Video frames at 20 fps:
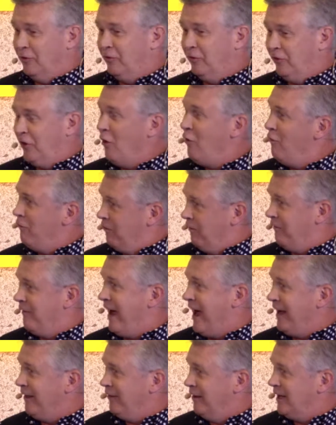of solve the
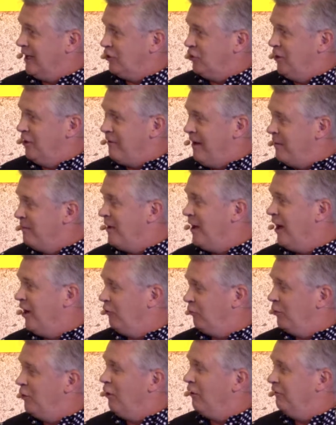fact that actually their
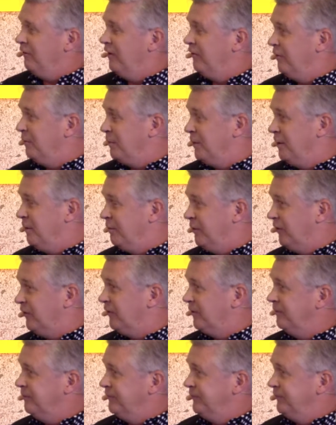APIs were not fit for purpose.